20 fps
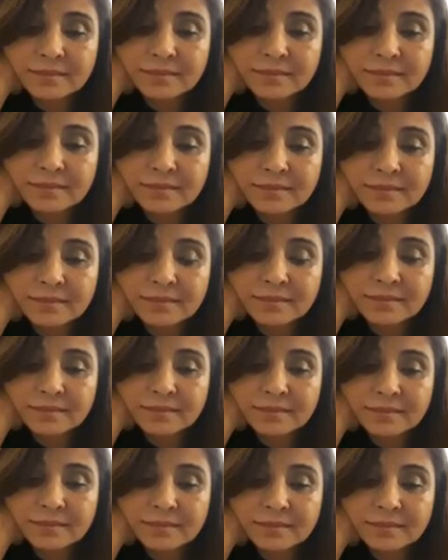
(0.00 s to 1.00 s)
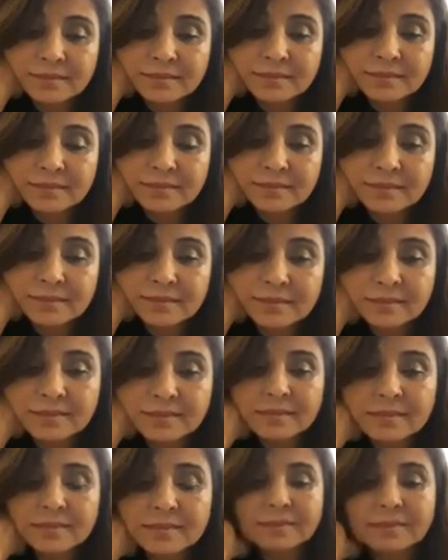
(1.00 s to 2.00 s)

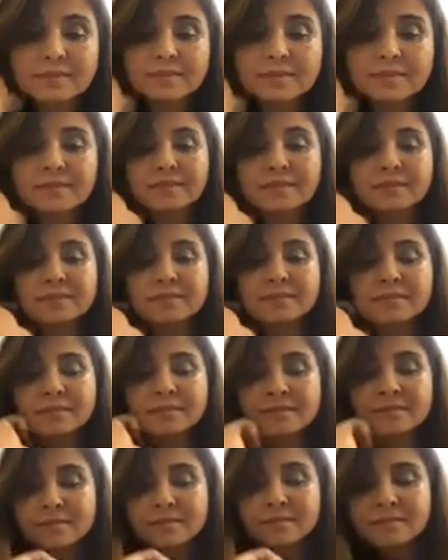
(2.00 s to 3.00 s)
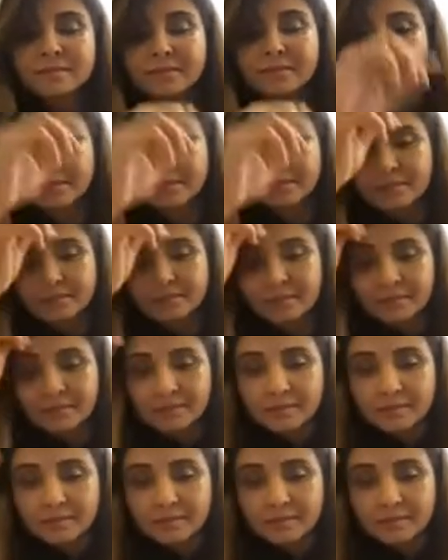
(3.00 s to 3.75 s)
[no speech]